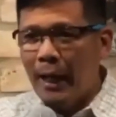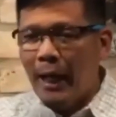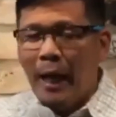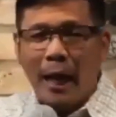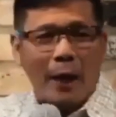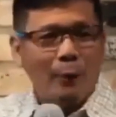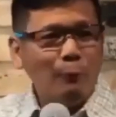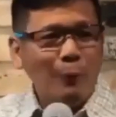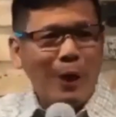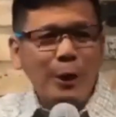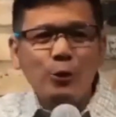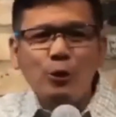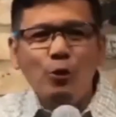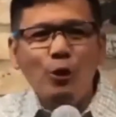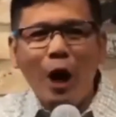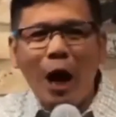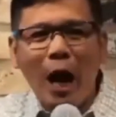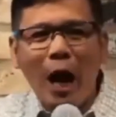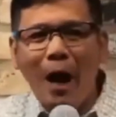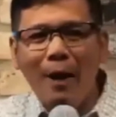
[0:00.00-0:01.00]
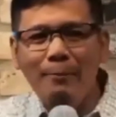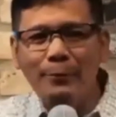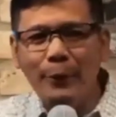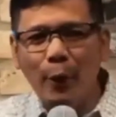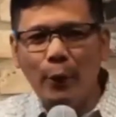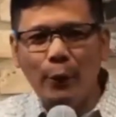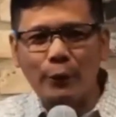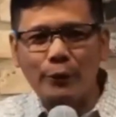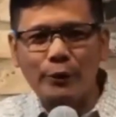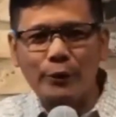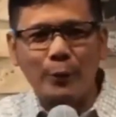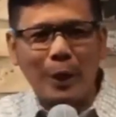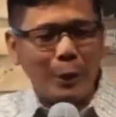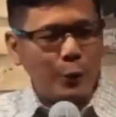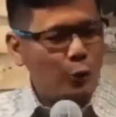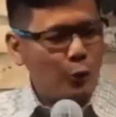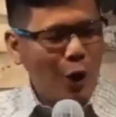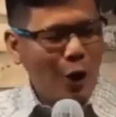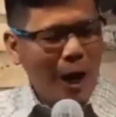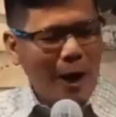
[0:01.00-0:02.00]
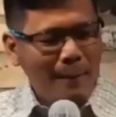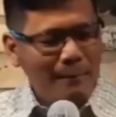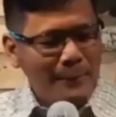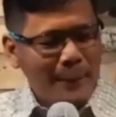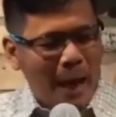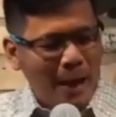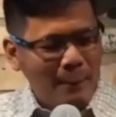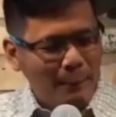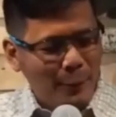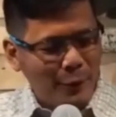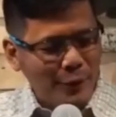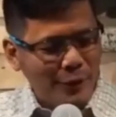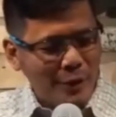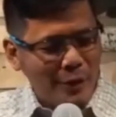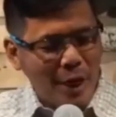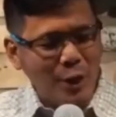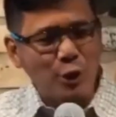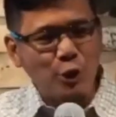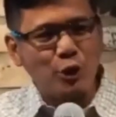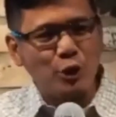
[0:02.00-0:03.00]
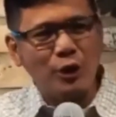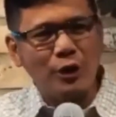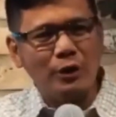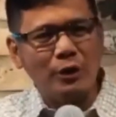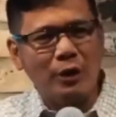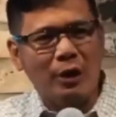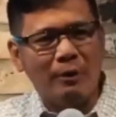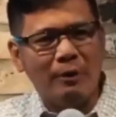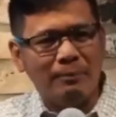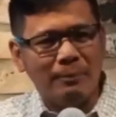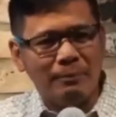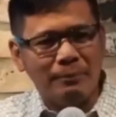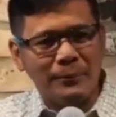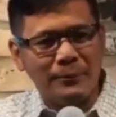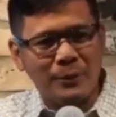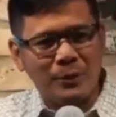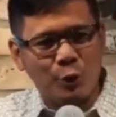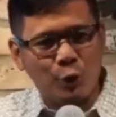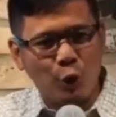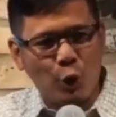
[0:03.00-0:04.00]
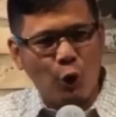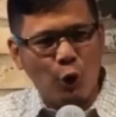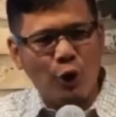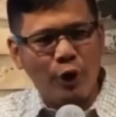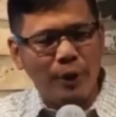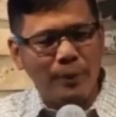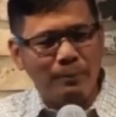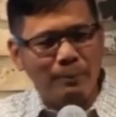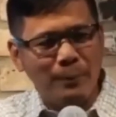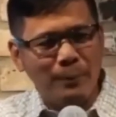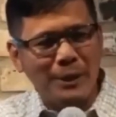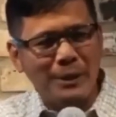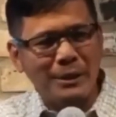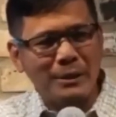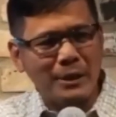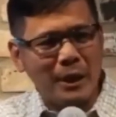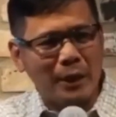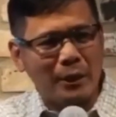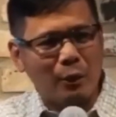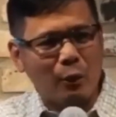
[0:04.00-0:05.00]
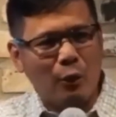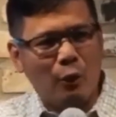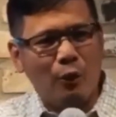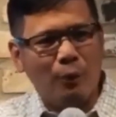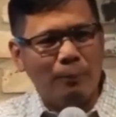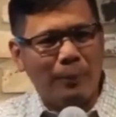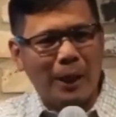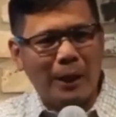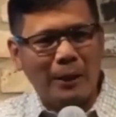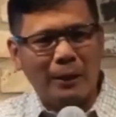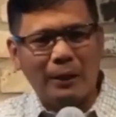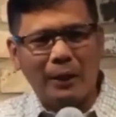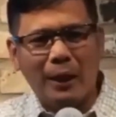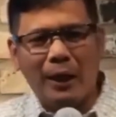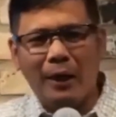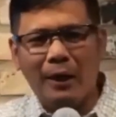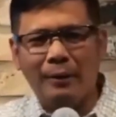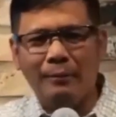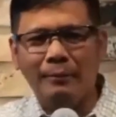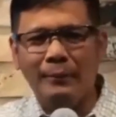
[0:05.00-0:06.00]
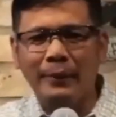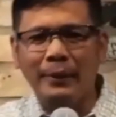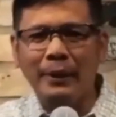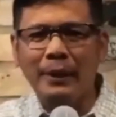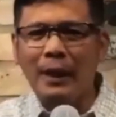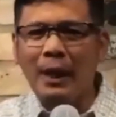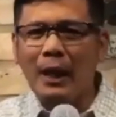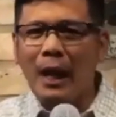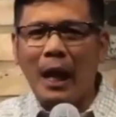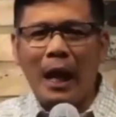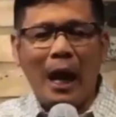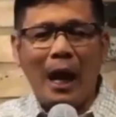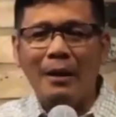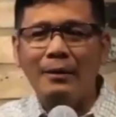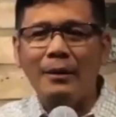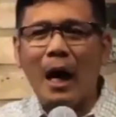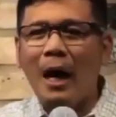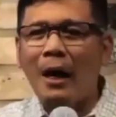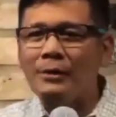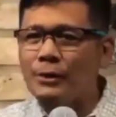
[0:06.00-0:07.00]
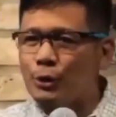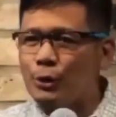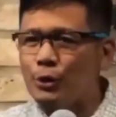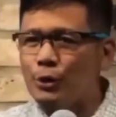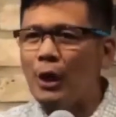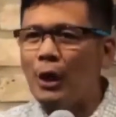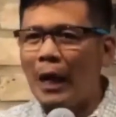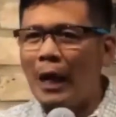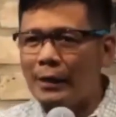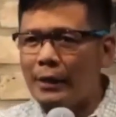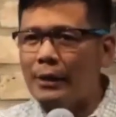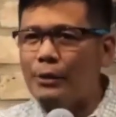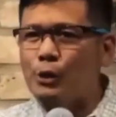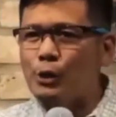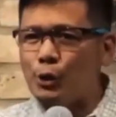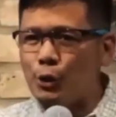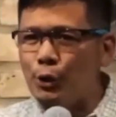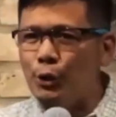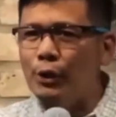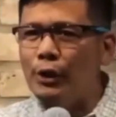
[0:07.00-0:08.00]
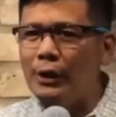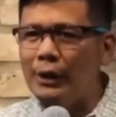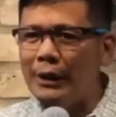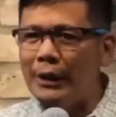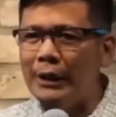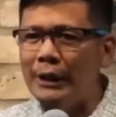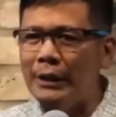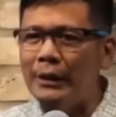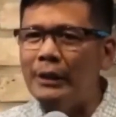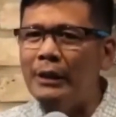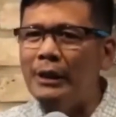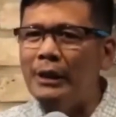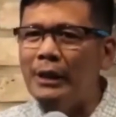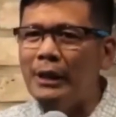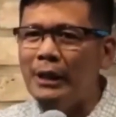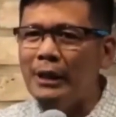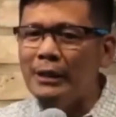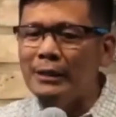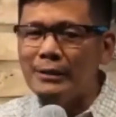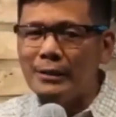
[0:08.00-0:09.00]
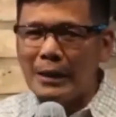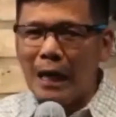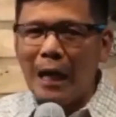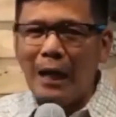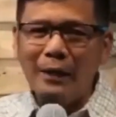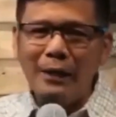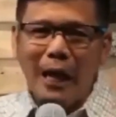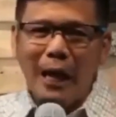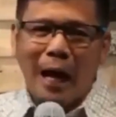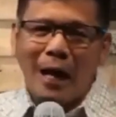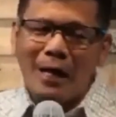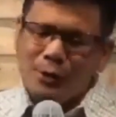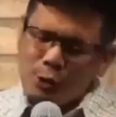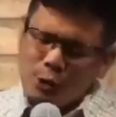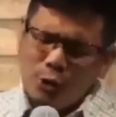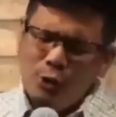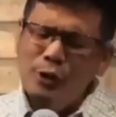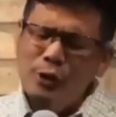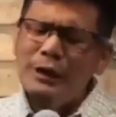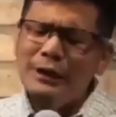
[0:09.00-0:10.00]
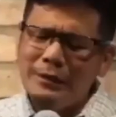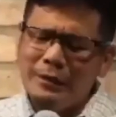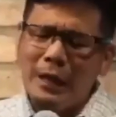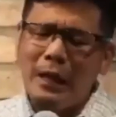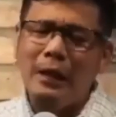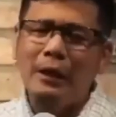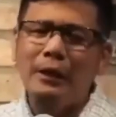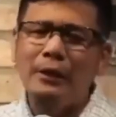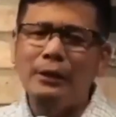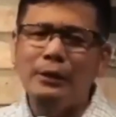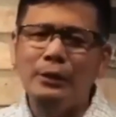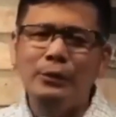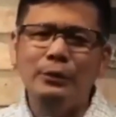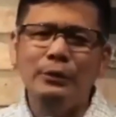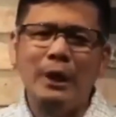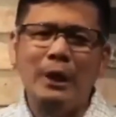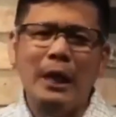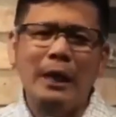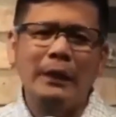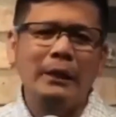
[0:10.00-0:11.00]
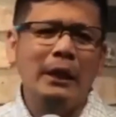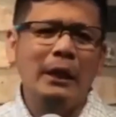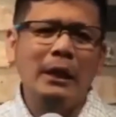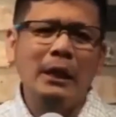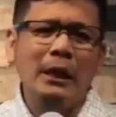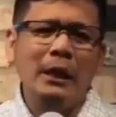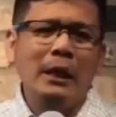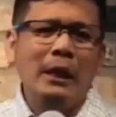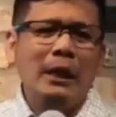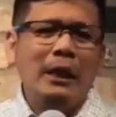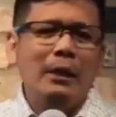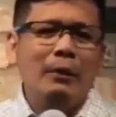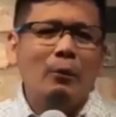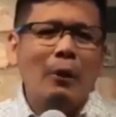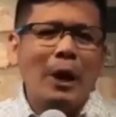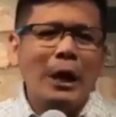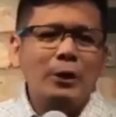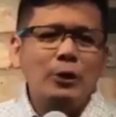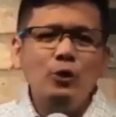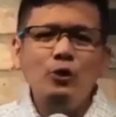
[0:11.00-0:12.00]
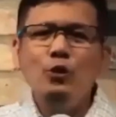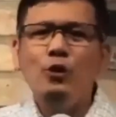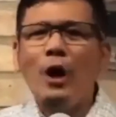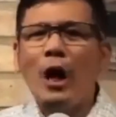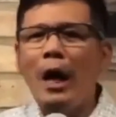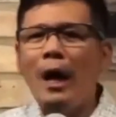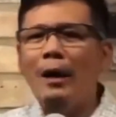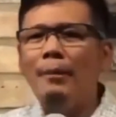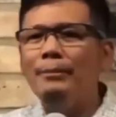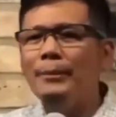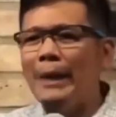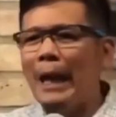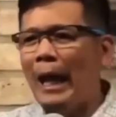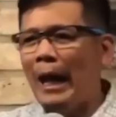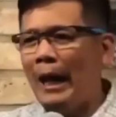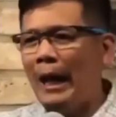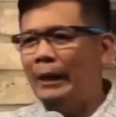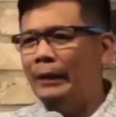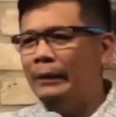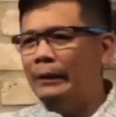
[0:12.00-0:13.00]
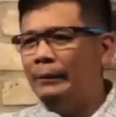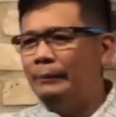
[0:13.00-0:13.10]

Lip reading: And when you have those, when you have that possession of joy, peace, and hope, and love, I surely tell you that when you have that,